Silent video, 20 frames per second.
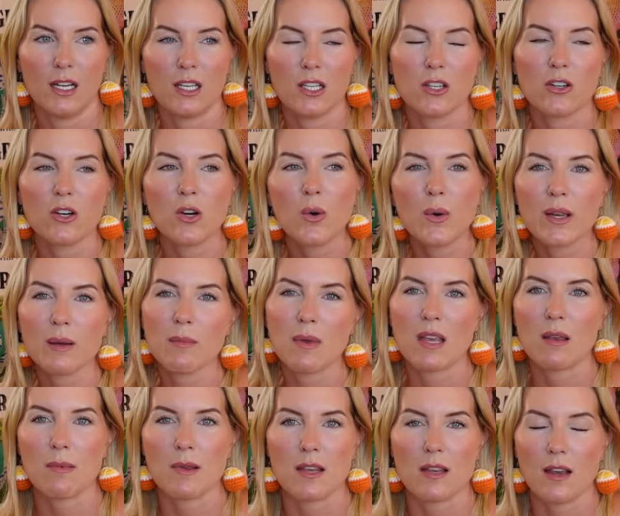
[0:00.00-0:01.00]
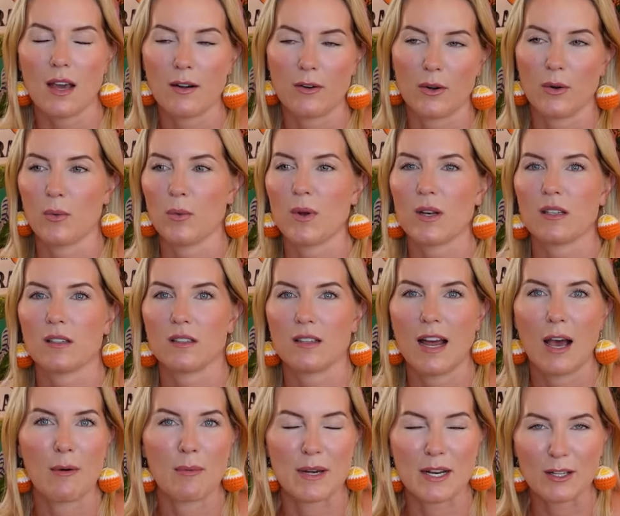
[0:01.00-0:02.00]
you're going maybe, I don't know what,
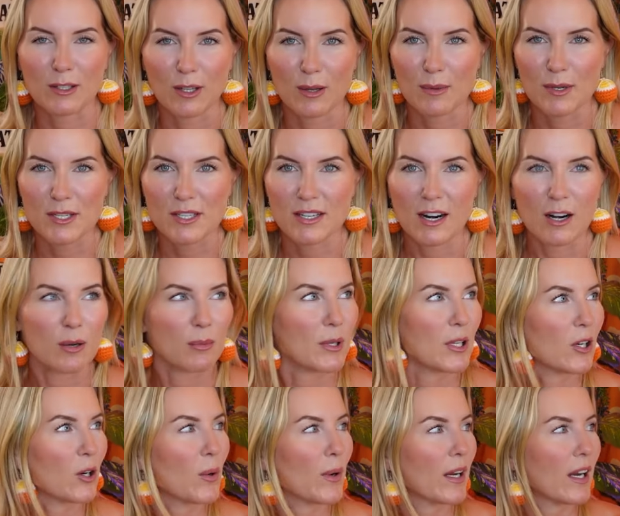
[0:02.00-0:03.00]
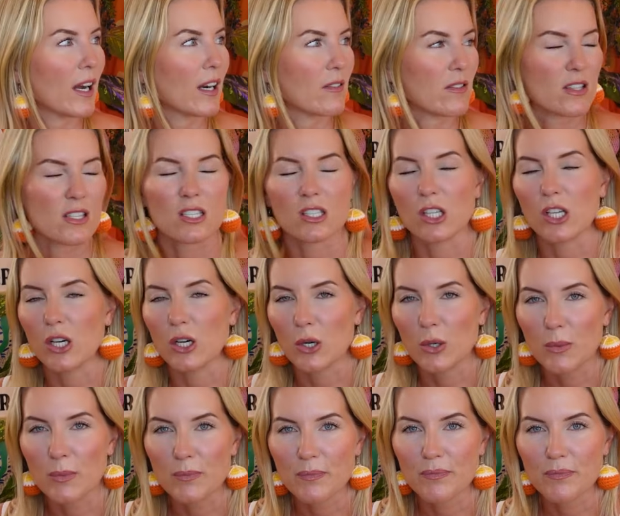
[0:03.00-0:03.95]
how many kilometers an hour, but you're going kind of slow.